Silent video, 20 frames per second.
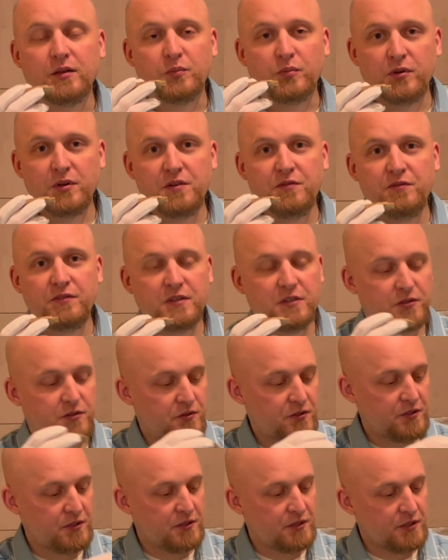
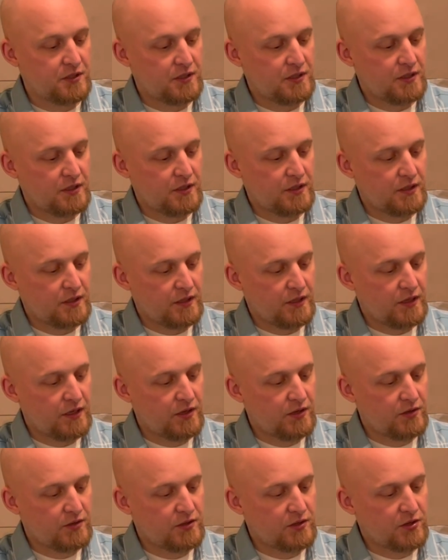pre-filled
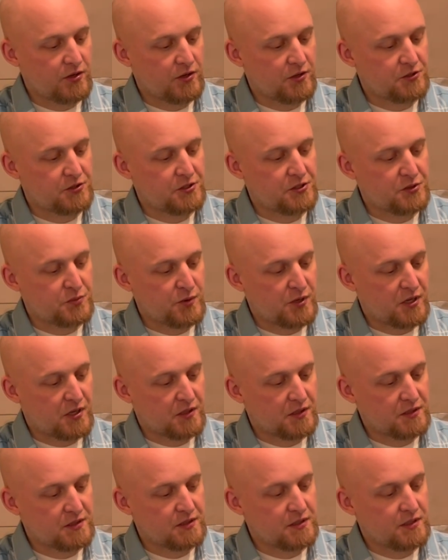here in the cartridge
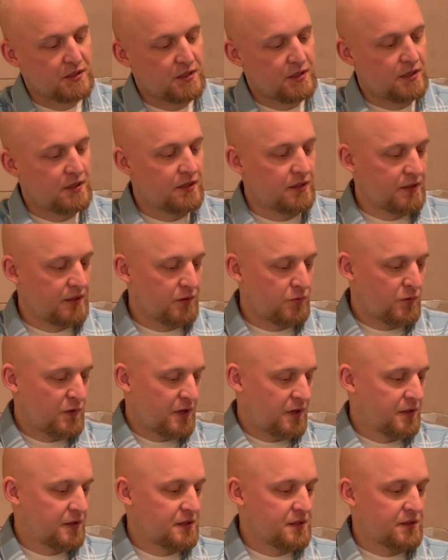box. They'd
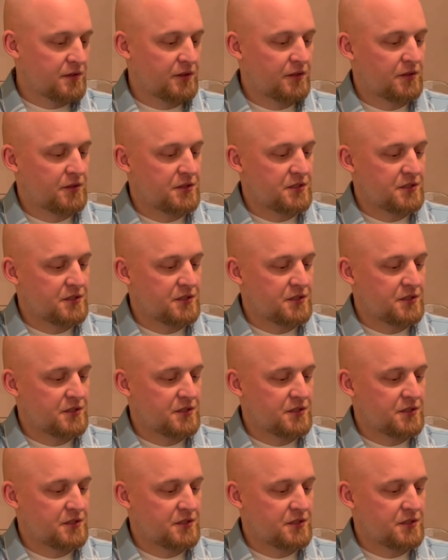wear this on their